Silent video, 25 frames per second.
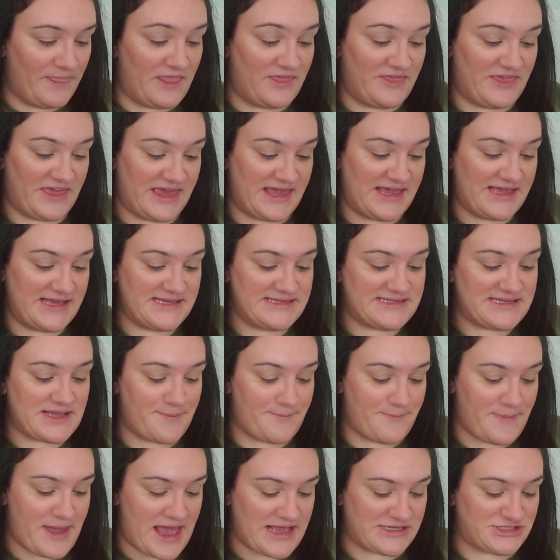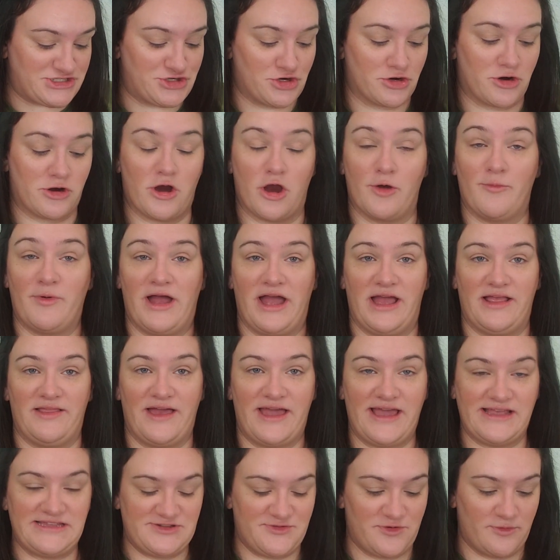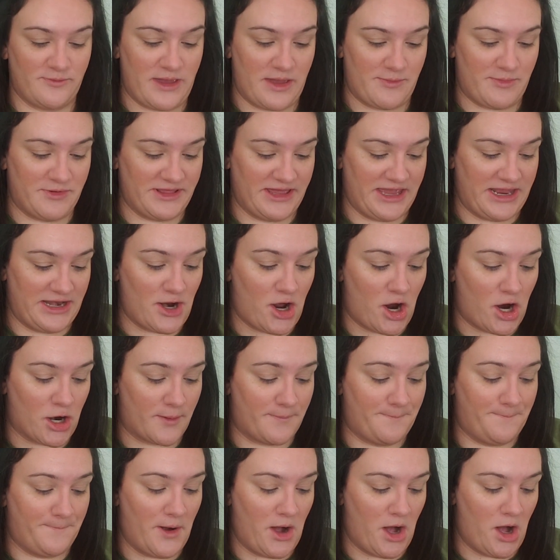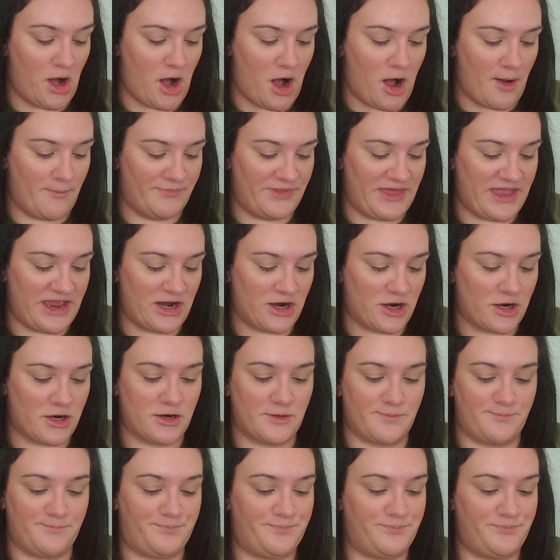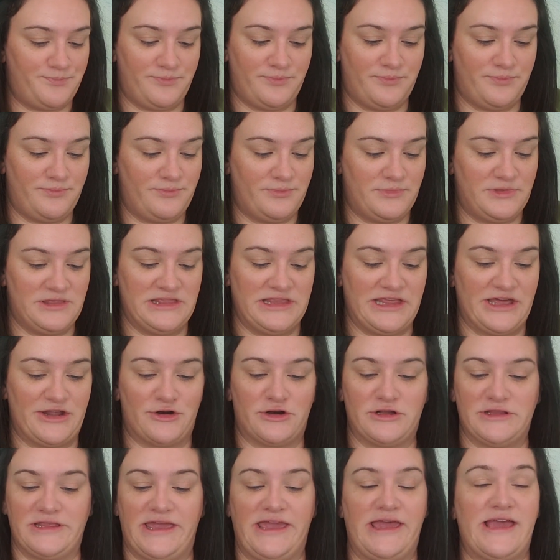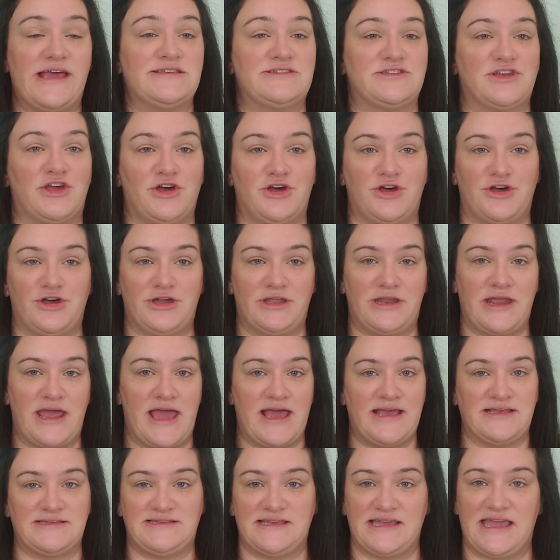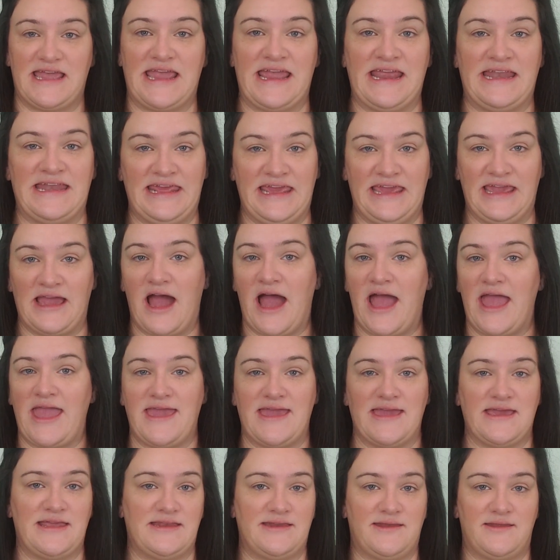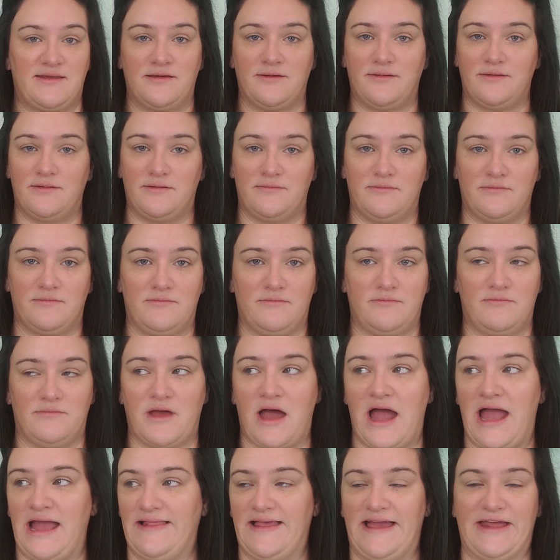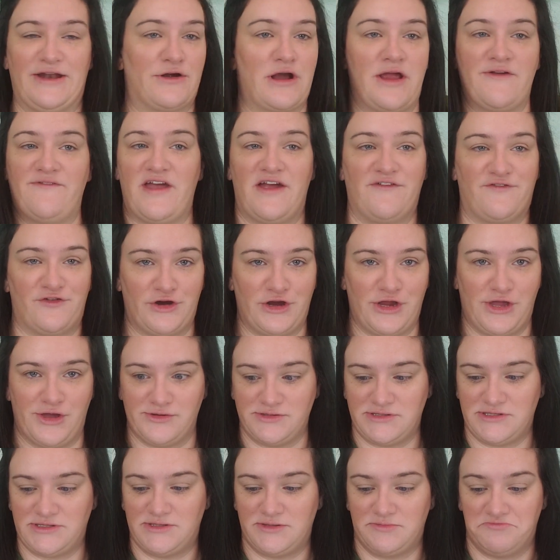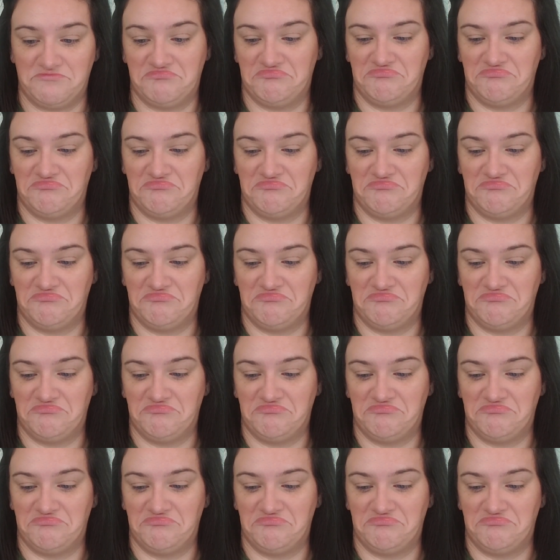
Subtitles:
These Master Chrome highlights from Maybelline are bomb. They are literally as good as any high-end highlighter I've ever used.